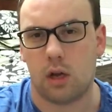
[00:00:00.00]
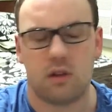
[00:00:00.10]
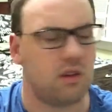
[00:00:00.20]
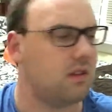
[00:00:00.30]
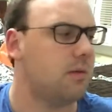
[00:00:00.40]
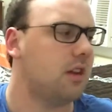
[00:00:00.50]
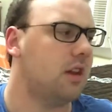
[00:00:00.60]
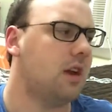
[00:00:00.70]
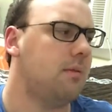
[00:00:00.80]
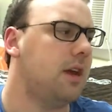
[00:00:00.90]
It's not something
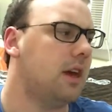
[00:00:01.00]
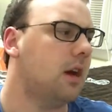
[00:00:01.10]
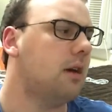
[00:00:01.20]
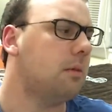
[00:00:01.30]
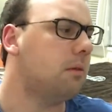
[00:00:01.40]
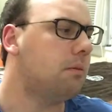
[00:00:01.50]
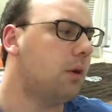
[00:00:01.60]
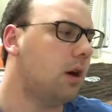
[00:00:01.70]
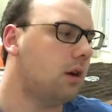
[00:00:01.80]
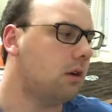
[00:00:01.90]
that I pick up,
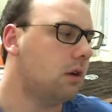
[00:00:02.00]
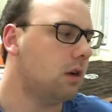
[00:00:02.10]
but